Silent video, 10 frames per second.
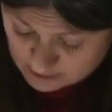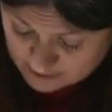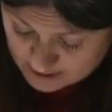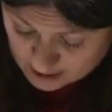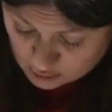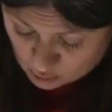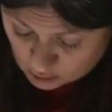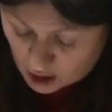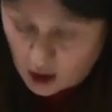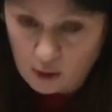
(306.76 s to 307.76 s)
that they call
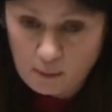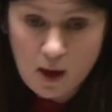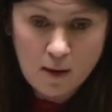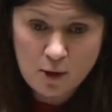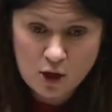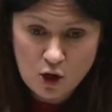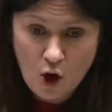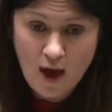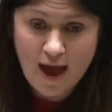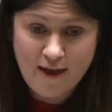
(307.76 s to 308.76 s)
home, but
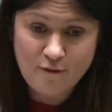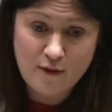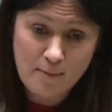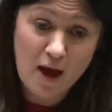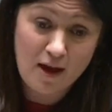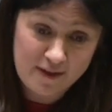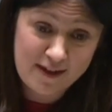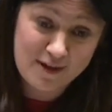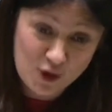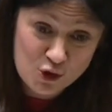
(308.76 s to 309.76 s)
not every part of
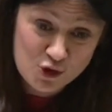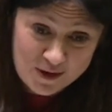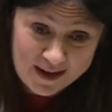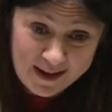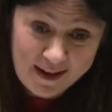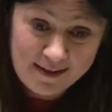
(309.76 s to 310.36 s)
this country,